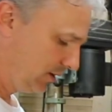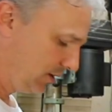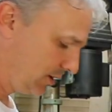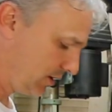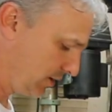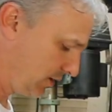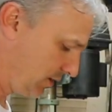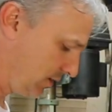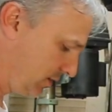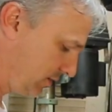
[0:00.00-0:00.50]

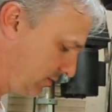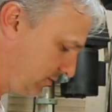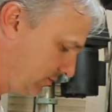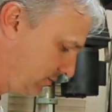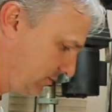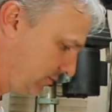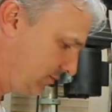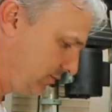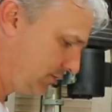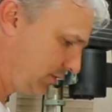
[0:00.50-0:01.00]

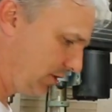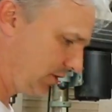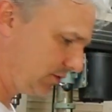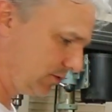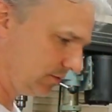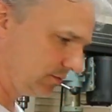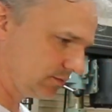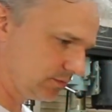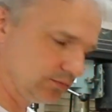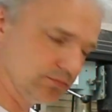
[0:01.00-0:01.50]

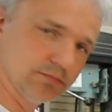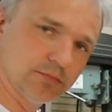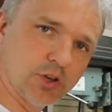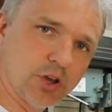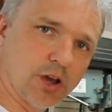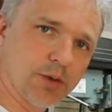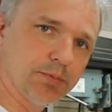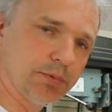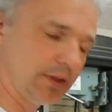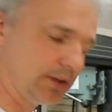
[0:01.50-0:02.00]

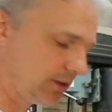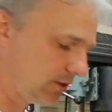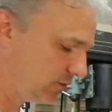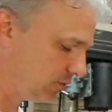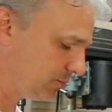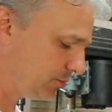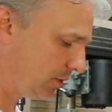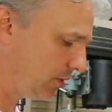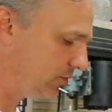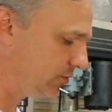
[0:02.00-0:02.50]
cup like
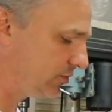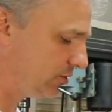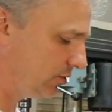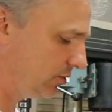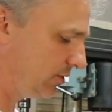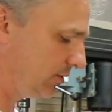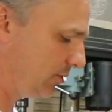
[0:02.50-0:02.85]
you're supposed to,